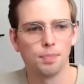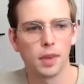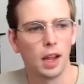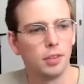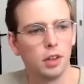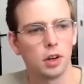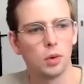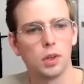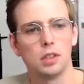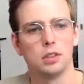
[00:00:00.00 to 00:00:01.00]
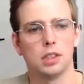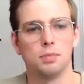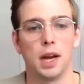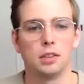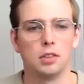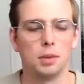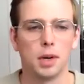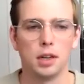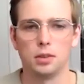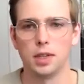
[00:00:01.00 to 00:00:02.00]
If you don't want to do this manually,
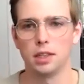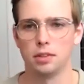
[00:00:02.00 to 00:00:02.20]
by the way,